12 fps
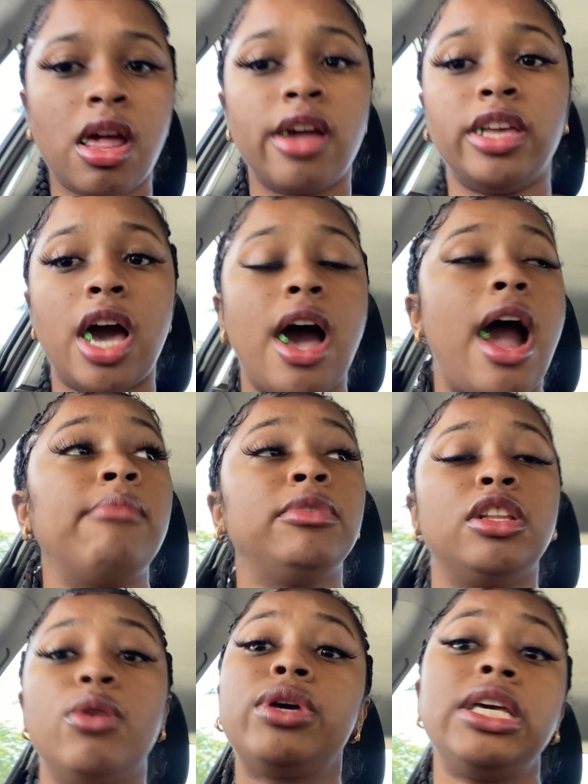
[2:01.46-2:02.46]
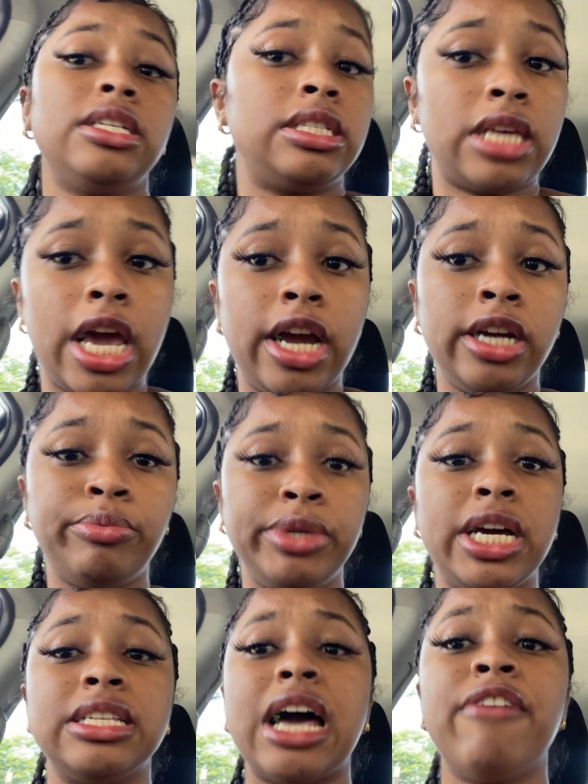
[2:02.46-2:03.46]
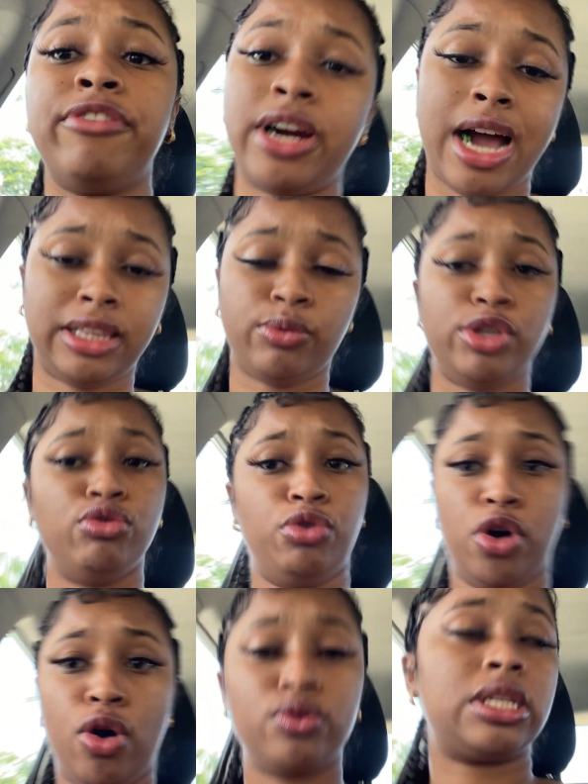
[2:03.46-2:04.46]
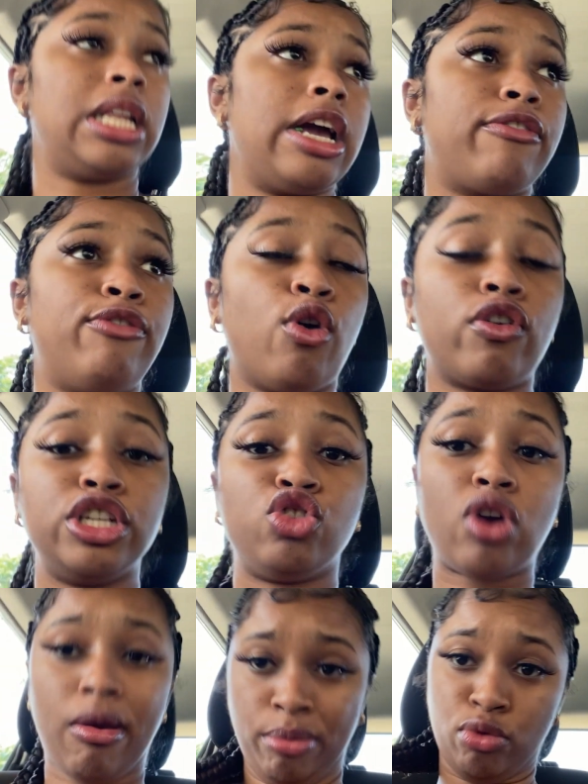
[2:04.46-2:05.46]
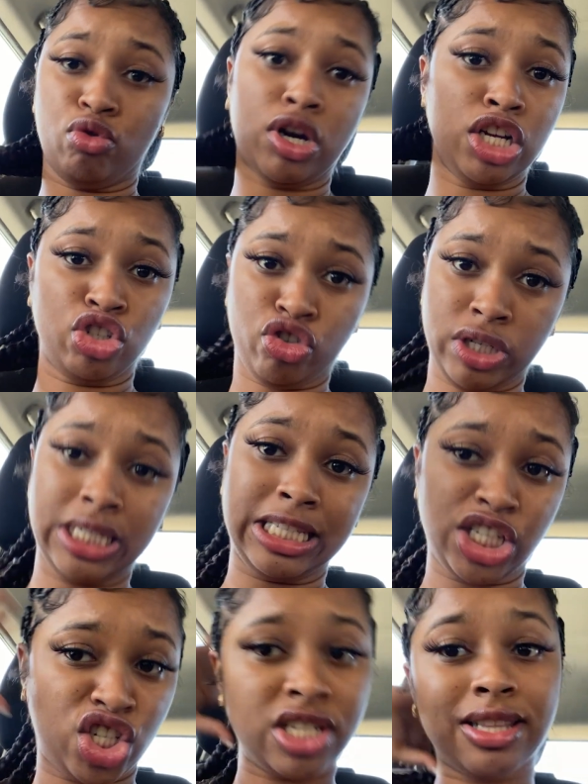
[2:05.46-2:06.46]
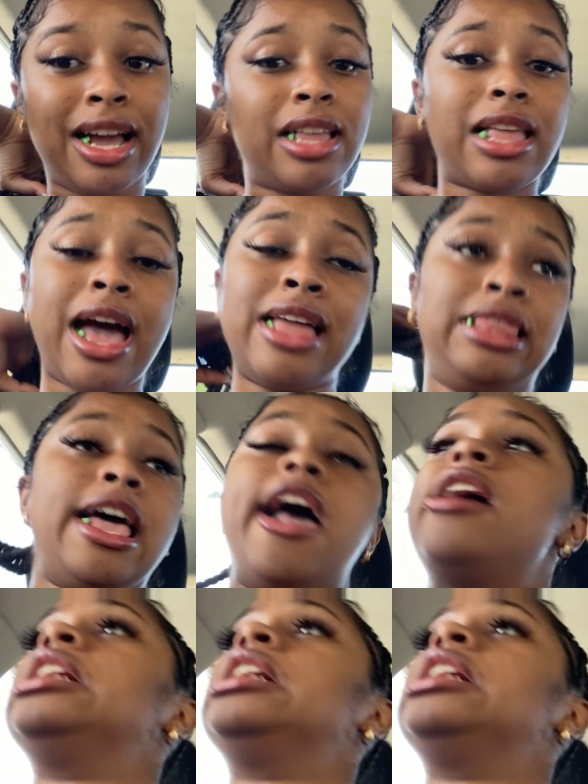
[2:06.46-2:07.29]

Y'all, I'm low-key scared because I forgot that when you go to, like, foreign tropical countries and shit like that, that